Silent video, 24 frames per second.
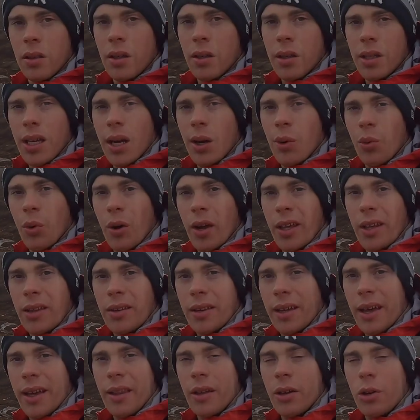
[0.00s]
I can't wait
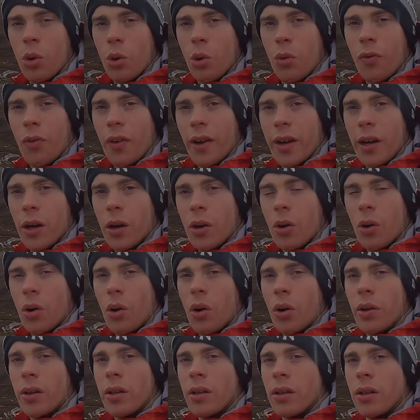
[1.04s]
to get the coal fire
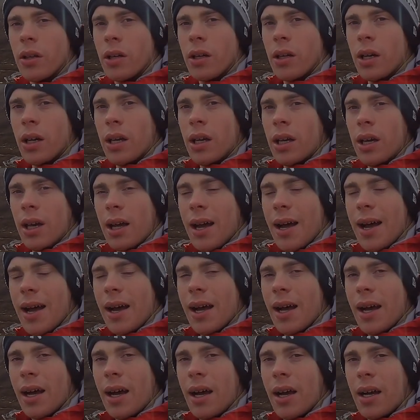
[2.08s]
on
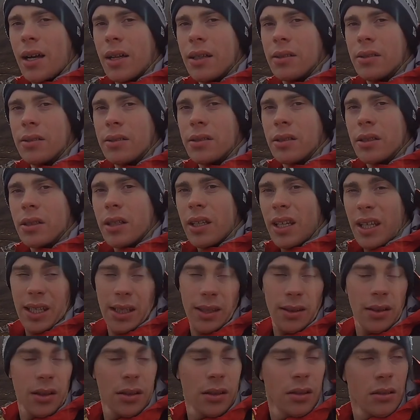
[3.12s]
and
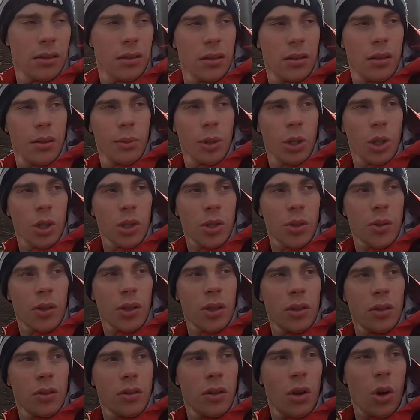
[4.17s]
eat, to be honest with
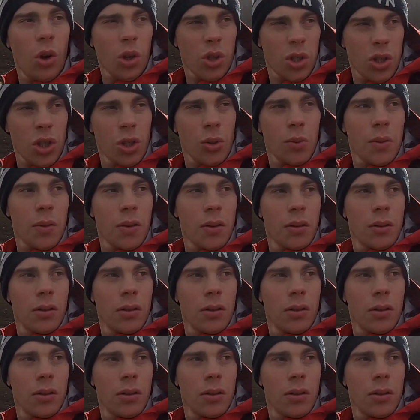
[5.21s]
you. Hot soup.